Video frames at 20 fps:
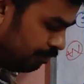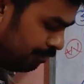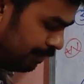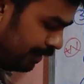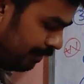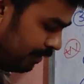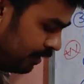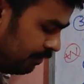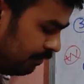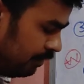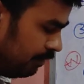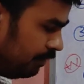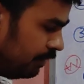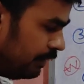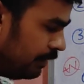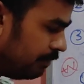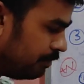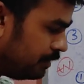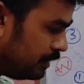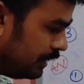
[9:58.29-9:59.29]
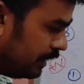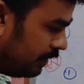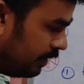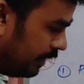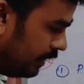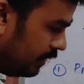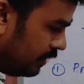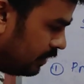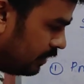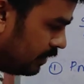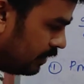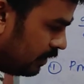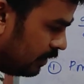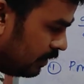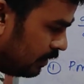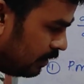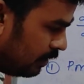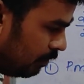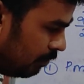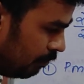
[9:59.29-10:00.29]
power we will obtain, right?
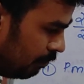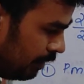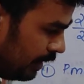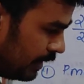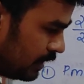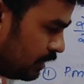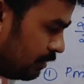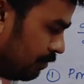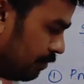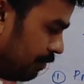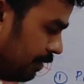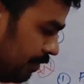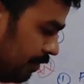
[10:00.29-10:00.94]
maximum